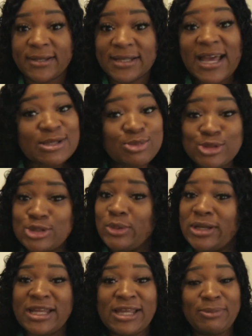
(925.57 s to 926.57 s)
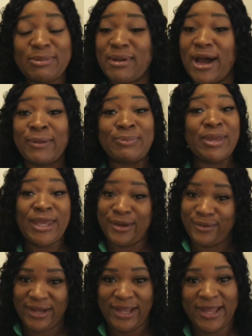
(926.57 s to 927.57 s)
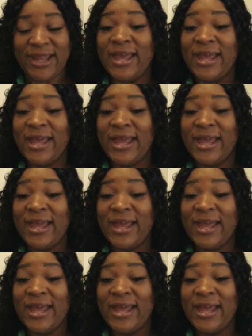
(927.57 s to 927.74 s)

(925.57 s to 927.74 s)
That's what you want to keep in mind, period.